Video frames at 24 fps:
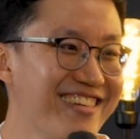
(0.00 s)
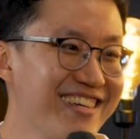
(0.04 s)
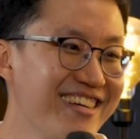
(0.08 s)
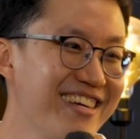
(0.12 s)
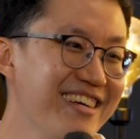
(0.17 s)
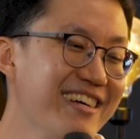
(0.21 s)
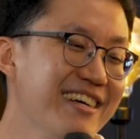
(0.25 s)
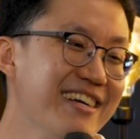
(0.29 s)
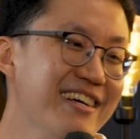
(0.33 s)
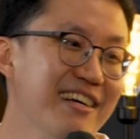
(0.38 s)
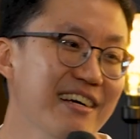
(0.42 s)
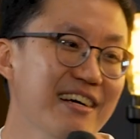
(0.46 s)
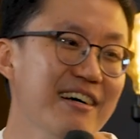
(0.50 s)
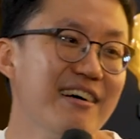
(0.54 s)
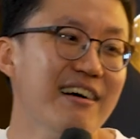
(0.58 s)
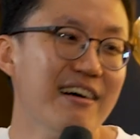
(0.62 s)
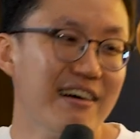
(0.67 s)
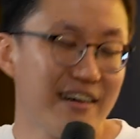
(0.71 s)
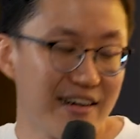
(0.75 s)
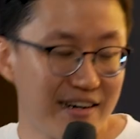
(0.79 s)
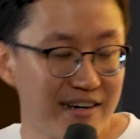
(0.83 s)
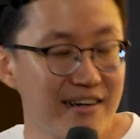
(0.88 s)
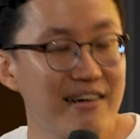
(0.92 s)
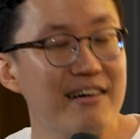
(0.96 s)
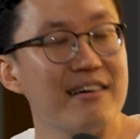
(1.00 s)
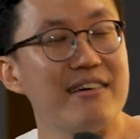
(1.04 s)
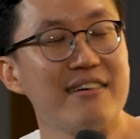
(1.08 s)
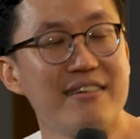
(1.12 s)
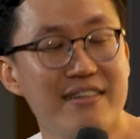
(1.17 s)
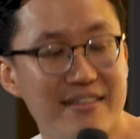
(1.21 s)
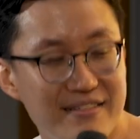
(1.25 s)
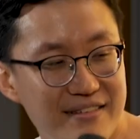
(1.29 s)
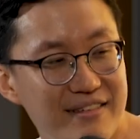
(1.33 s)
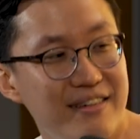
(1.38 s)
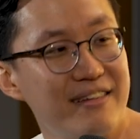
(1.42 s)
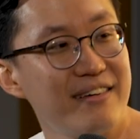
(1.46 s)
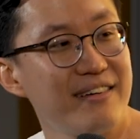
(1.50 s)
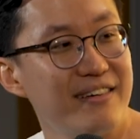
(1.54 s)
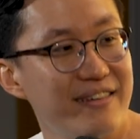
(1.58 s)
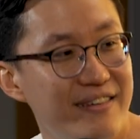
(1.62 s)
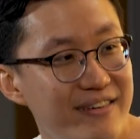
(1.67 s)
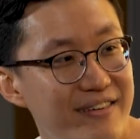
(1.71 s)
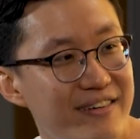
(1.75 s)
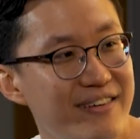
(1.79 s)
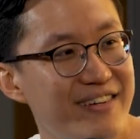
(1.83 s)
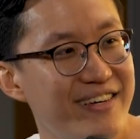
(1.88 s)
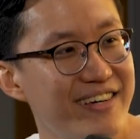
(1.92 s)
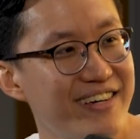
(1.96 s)
Yeah, I love
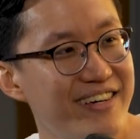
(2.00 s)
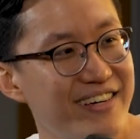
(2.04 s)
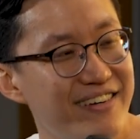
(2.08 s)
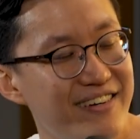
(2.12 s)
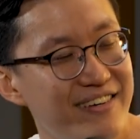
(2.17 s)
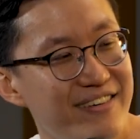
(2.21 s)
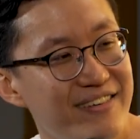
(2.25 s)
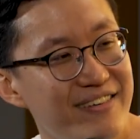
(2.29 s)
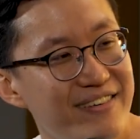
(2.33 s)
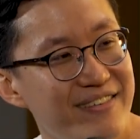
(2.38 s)
that.